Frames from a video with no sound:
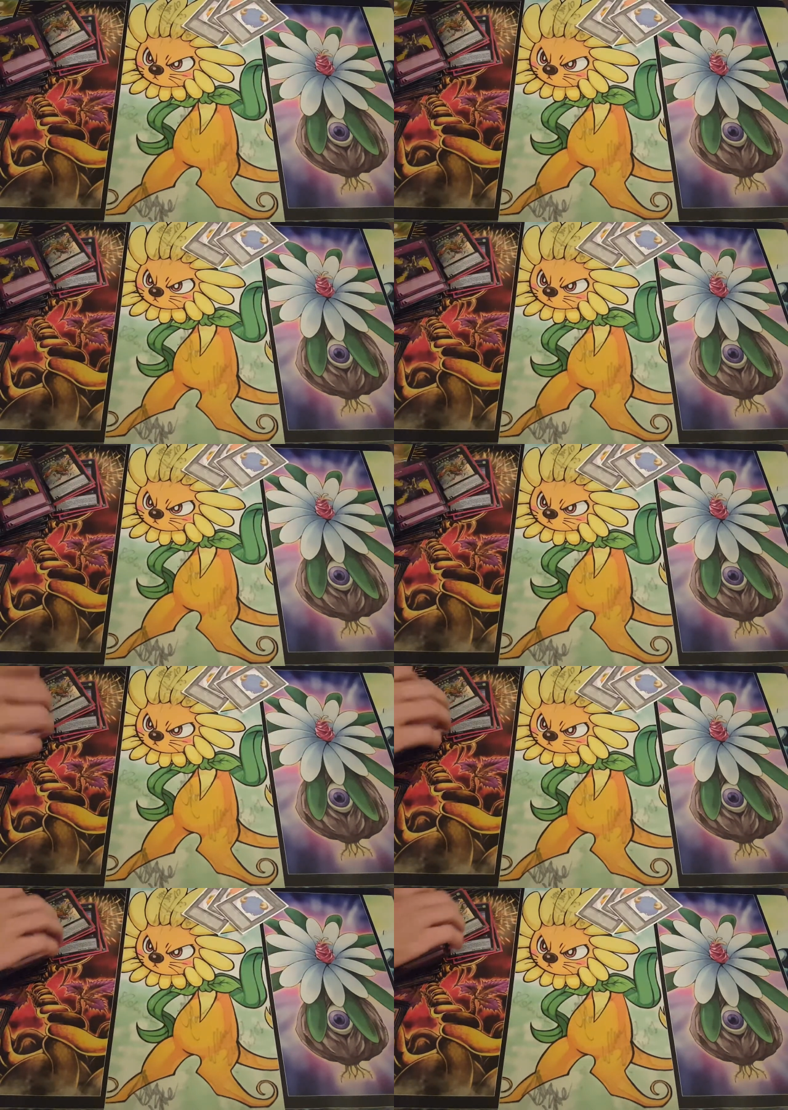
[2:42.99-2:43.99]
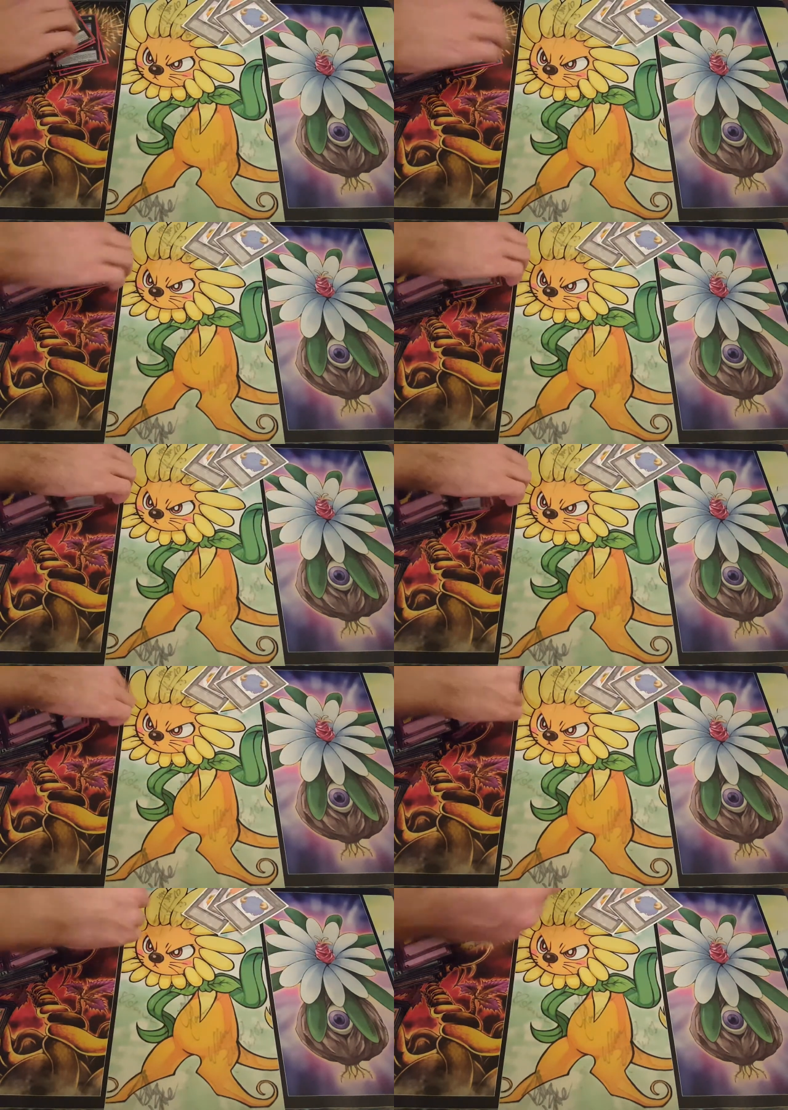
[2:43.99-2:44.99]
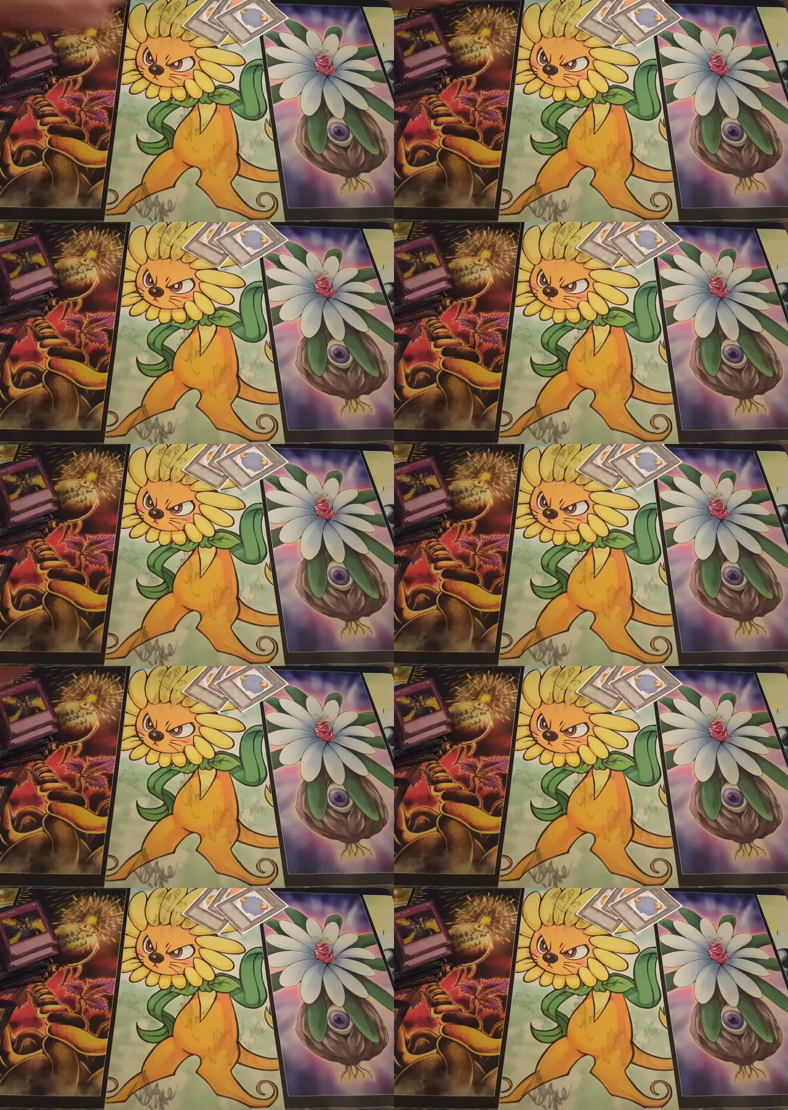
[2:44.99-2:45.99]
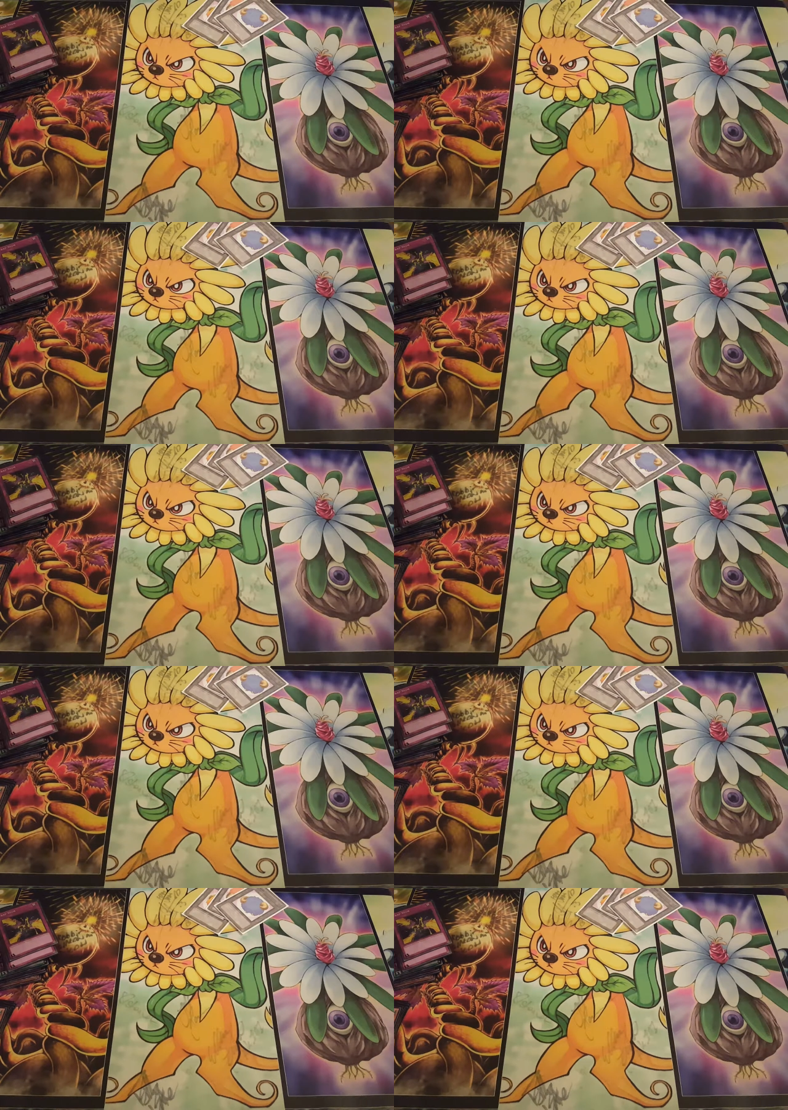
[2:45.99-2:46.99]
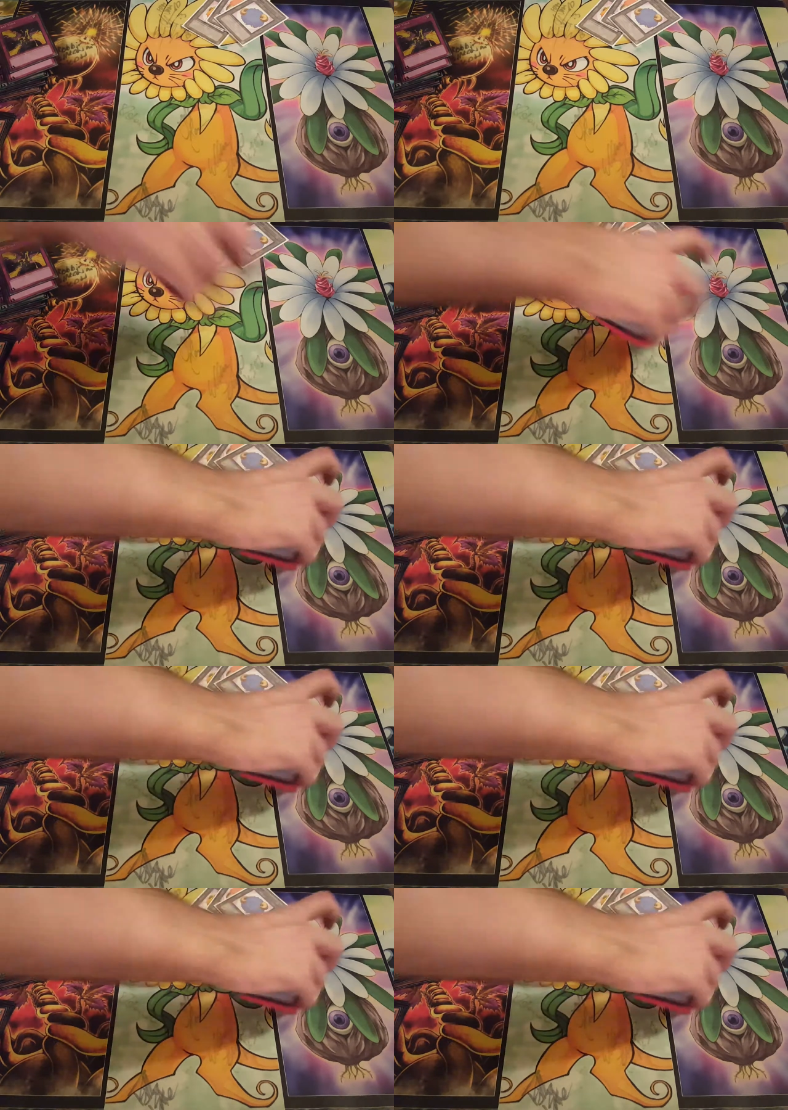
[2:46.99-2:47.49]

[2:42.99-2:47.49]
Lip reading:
Nobody's mouth can be seen.